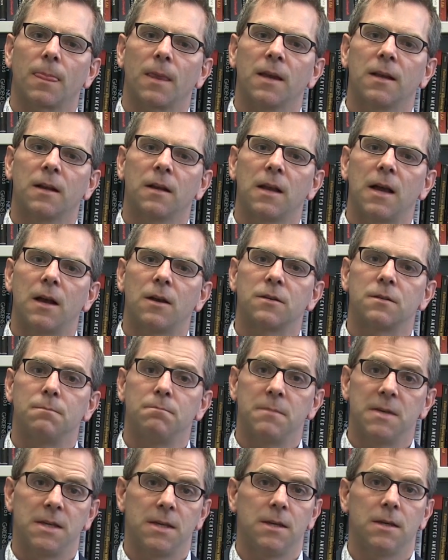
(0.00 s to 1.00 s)
It allows
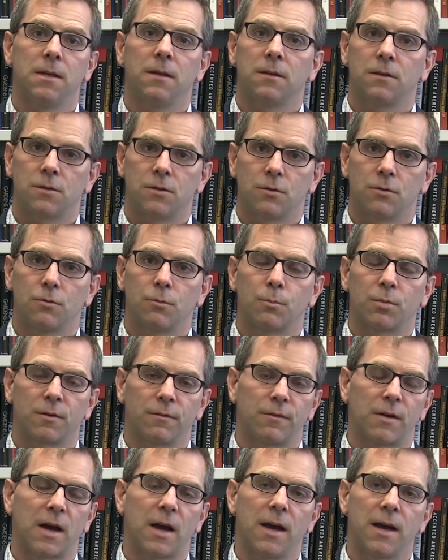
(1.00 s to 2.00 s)
me to
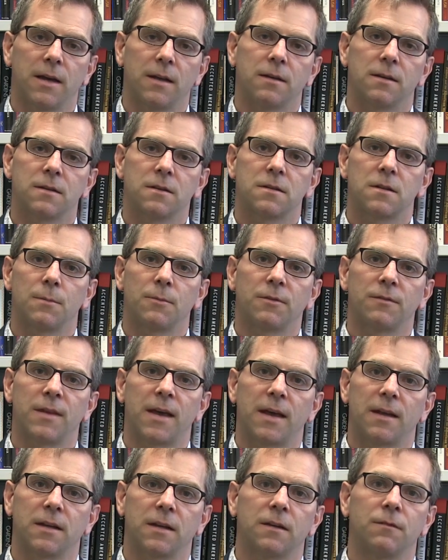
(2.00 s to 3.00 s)
provide some of
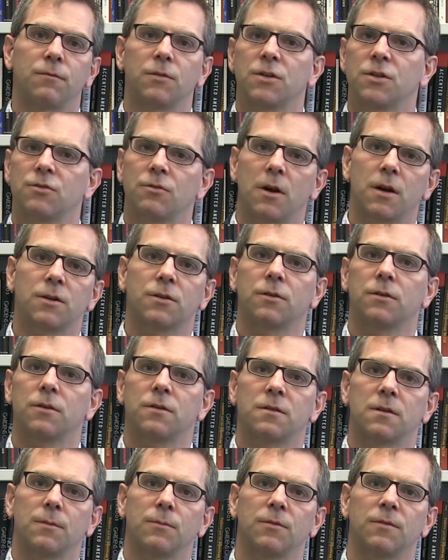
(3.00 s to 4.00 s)
that
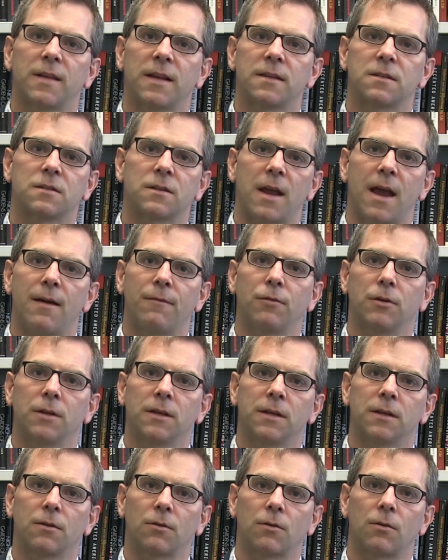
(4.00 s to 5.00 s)
infrastructure, some of that
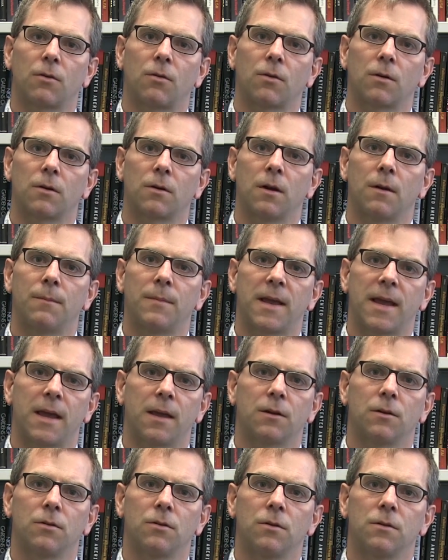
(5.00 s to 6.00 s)
scaffolding or, or um,
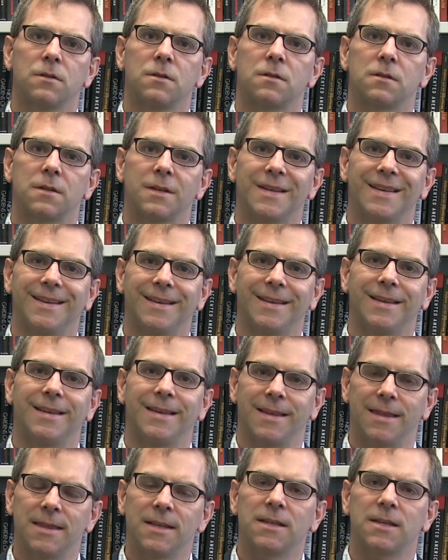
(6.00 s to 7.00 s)
handholds
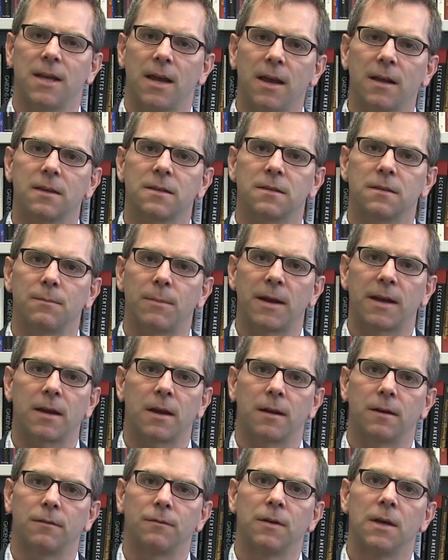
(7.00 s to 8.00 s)
in the text by
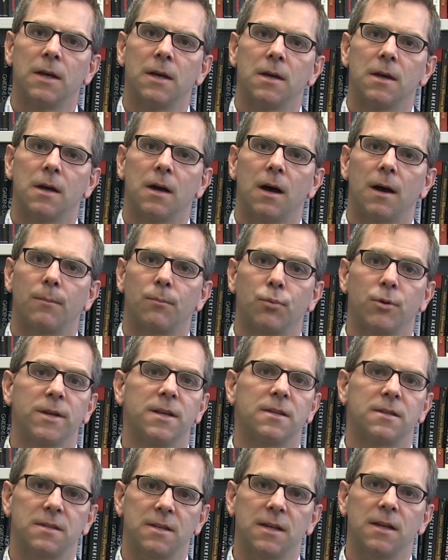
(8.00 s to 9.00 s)
kind of um,
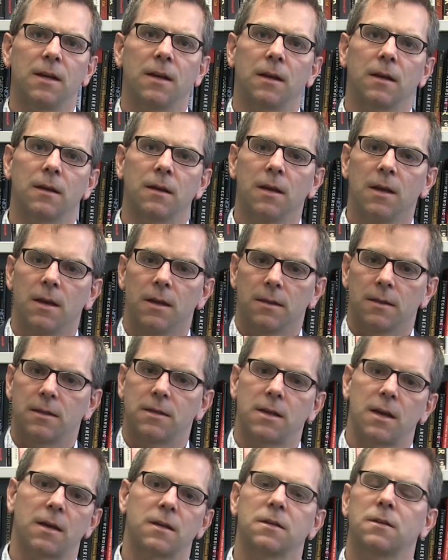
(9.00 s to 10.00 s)
preceding the
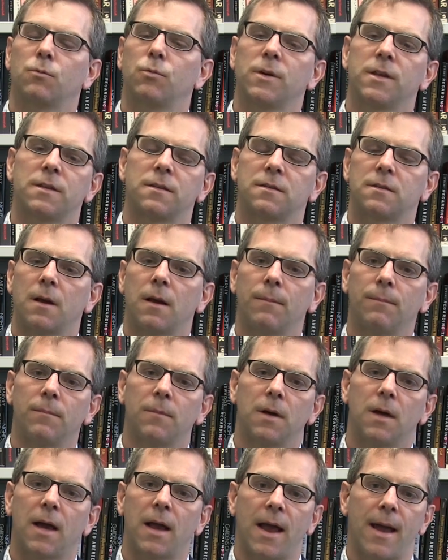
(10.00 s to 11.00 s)
text with
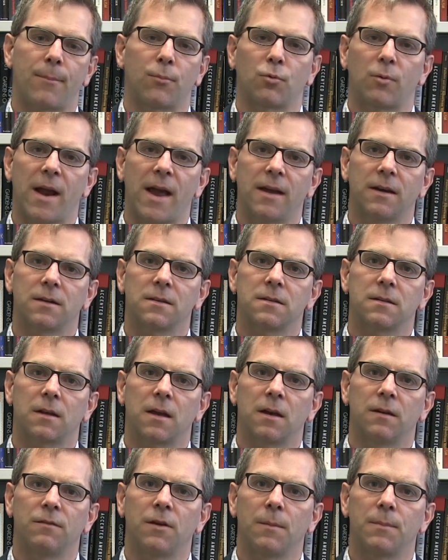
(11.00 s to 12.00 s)
some apparatus to
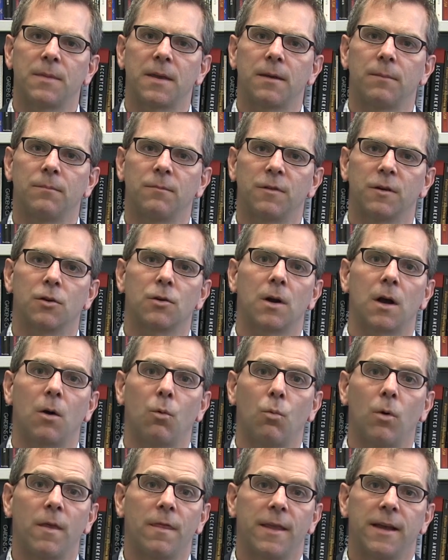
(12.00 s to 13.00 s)
kind of help them figure
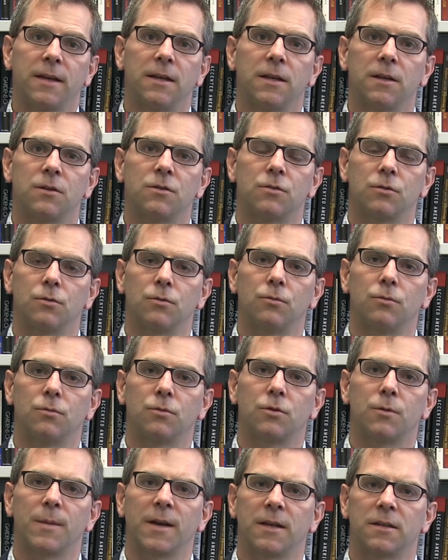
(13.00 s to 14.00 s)
out what they need to,
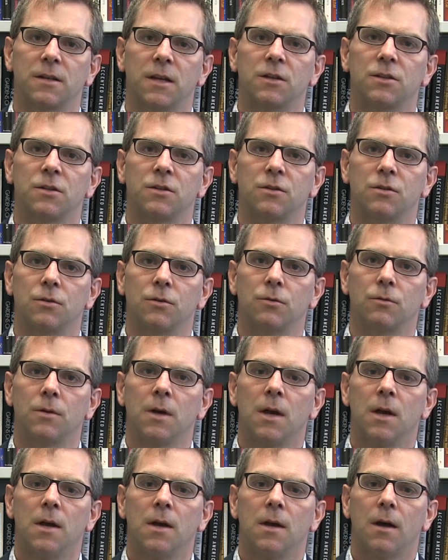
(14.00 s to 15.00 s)
to pay attention
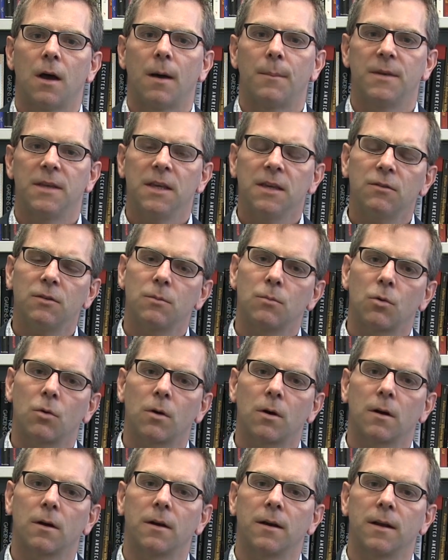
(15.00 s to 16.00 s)
to. Um, even
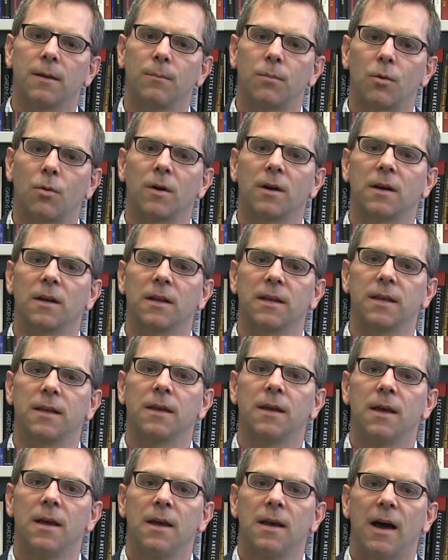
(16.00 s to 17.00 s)
more
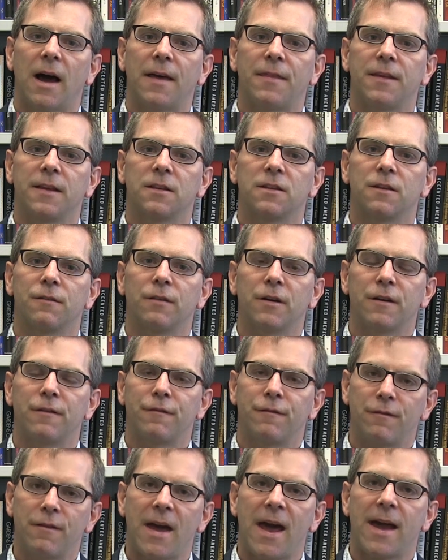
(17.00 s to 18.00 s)
importantly, I think the very
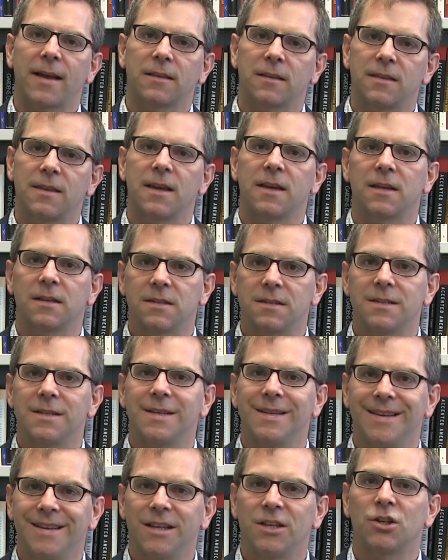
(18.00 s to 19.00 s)
fact that they can
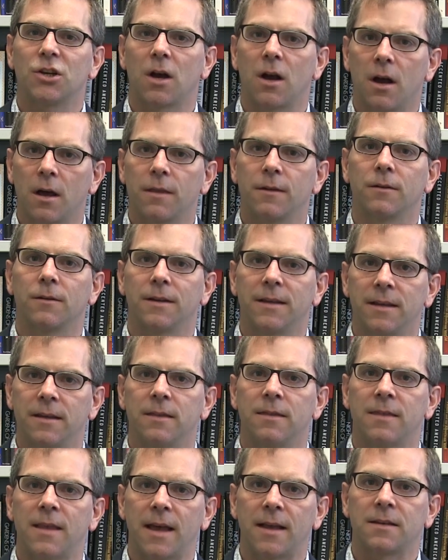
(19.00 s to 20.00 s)
see each other
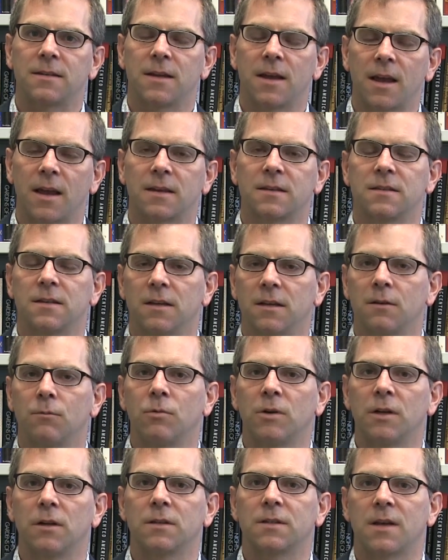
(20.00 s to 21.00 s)
in that text in
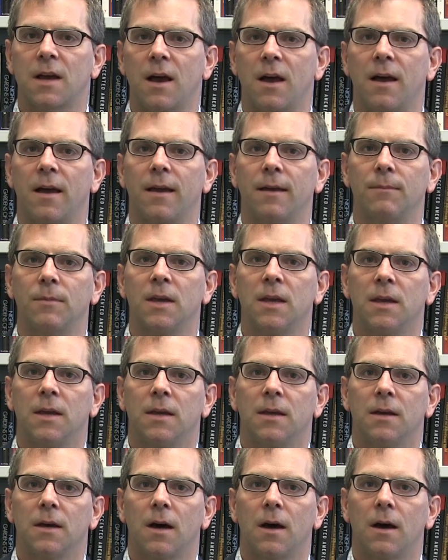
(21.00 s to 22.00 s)
real time
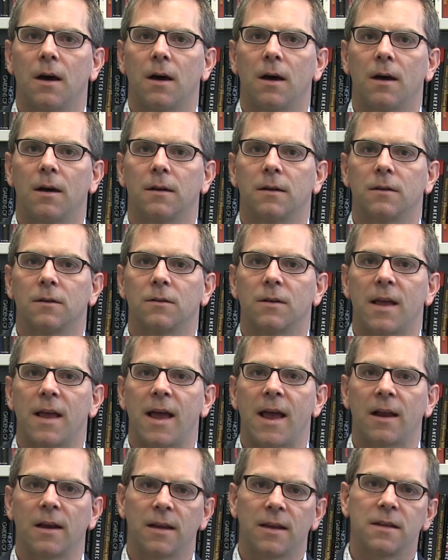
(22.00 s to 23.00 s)
uh,
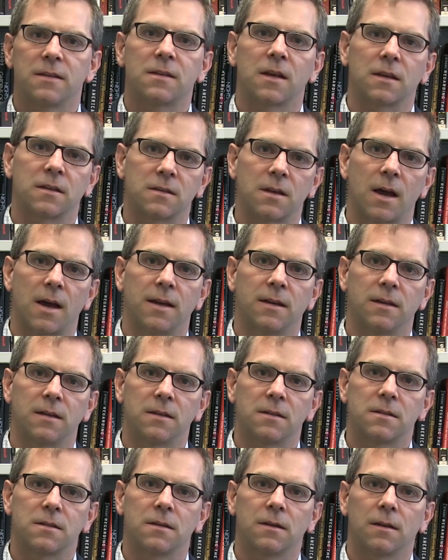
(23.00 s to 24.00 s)
LA's
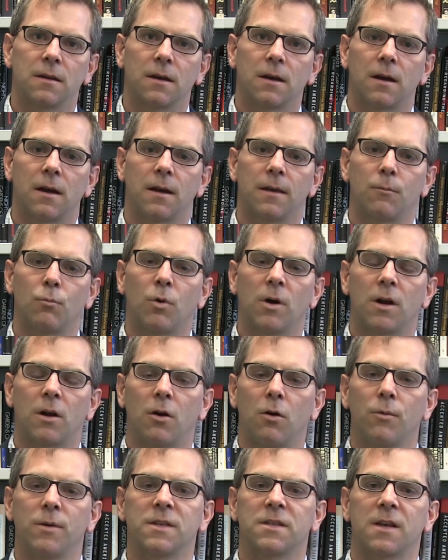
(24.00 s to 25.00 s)
anxieties. Uh, one
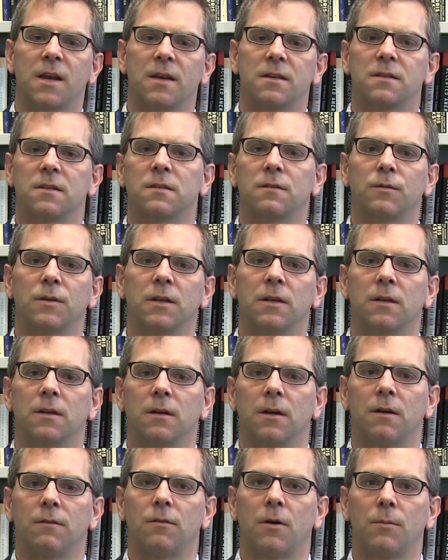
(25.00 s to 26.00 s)
always has this
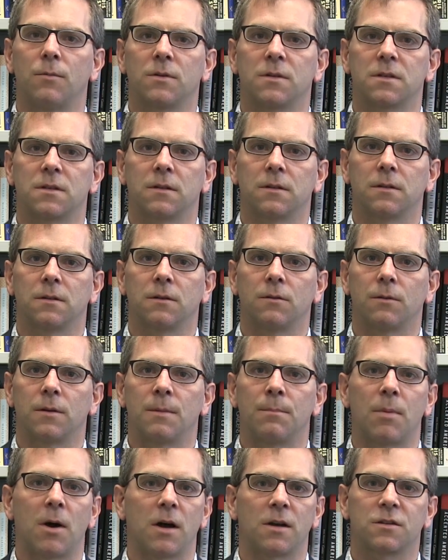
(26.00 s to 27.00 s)
feeling of almost you know,
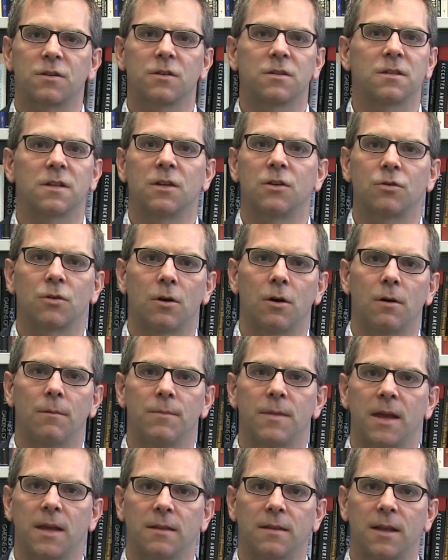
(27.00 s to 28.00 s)
imposter
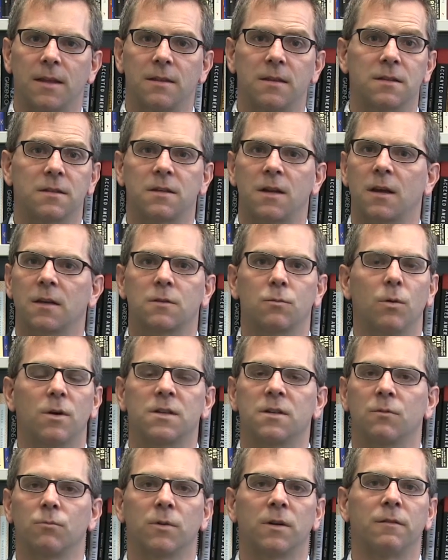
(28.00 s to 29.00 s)
syndrome that, that this text
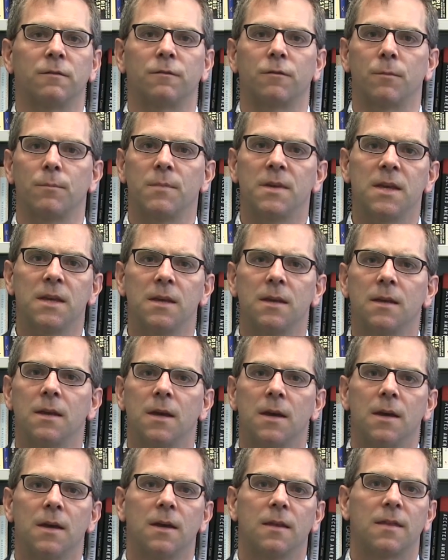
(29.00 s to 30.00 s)
wasn't written for me,
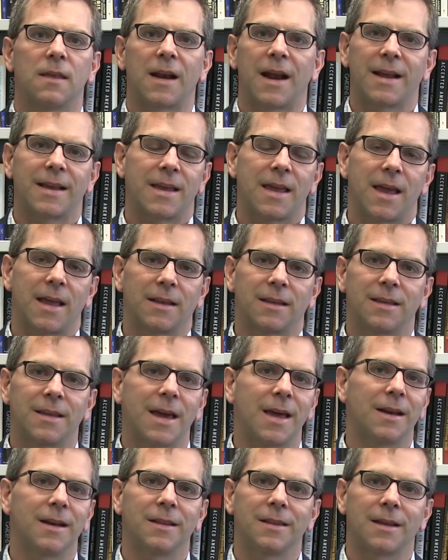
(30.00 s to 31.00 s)
that I can't
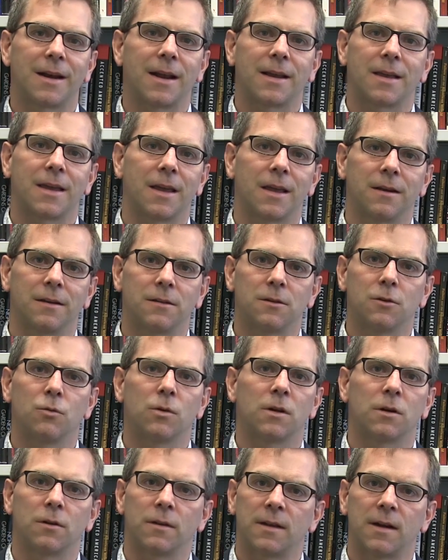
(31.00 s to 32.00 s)
get it, that I can't do
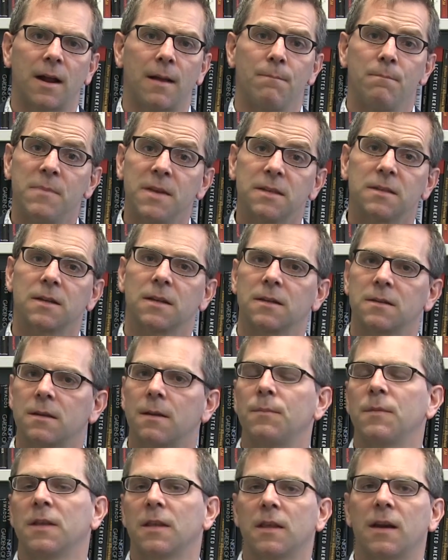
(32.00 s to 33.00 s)
it, or that I'm missing
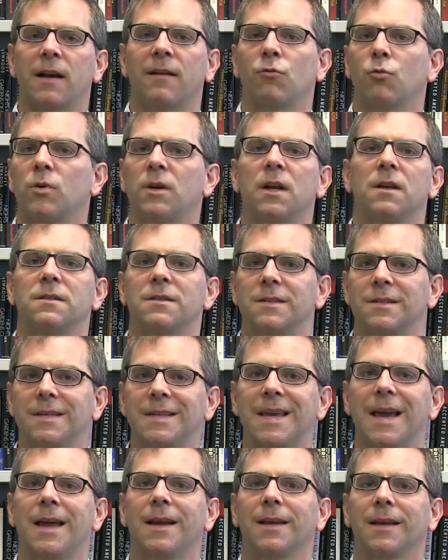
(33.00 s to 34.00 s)
something that everyone else is
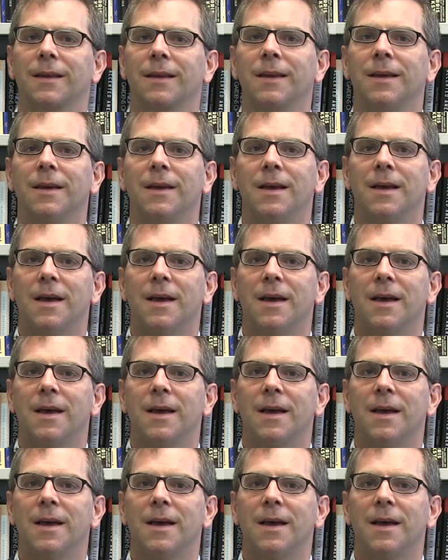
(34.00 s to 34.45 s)
getting.